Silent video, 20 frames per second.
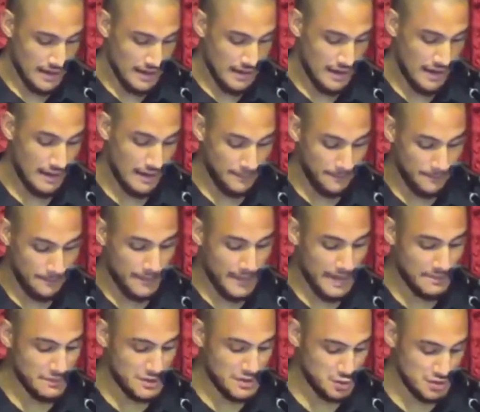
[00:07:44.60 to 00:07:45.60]

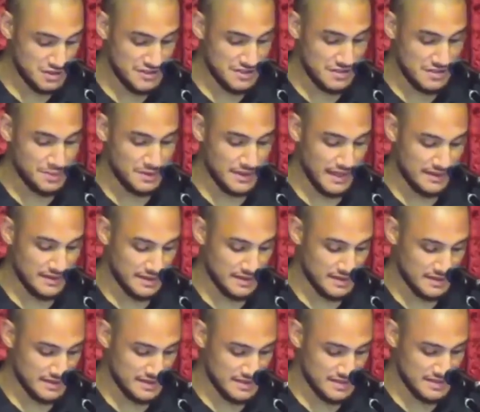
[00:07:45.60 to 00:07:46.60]
Members would stipulate the
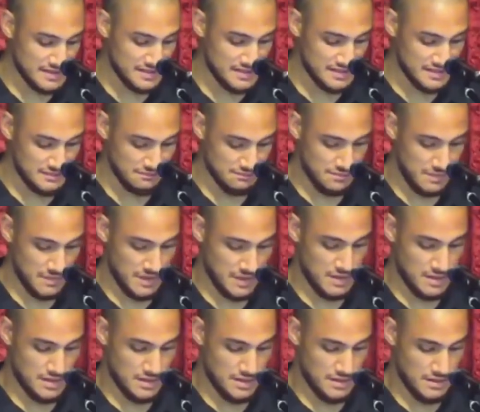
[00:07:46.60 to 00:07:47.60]
conditions,
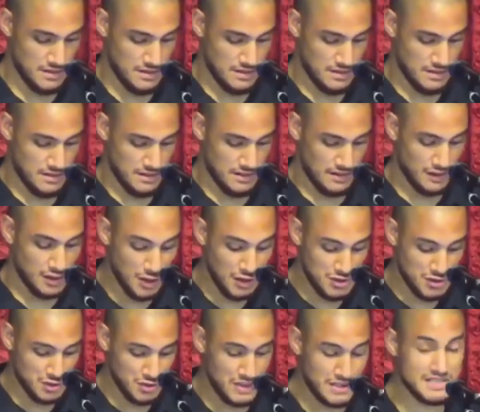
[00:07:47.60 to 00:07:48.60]
the
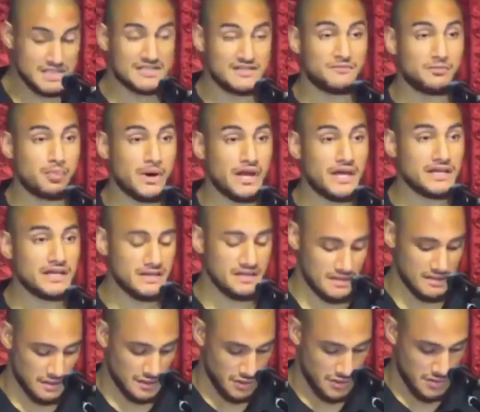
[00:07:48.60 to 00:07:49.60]
consequences of breaking an
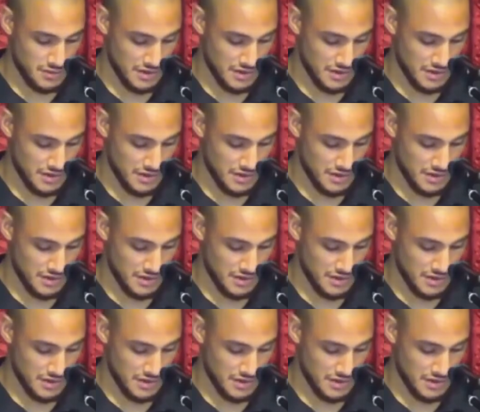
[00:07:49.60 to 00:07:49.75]
agreement.